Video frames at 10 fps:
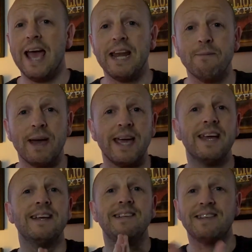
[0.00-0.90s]

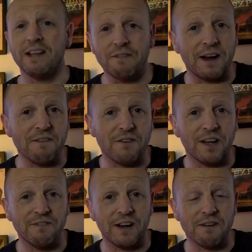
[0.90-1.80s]
Anyway, still very
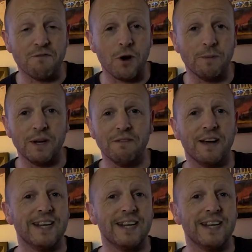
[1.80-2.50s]
fun, very informative.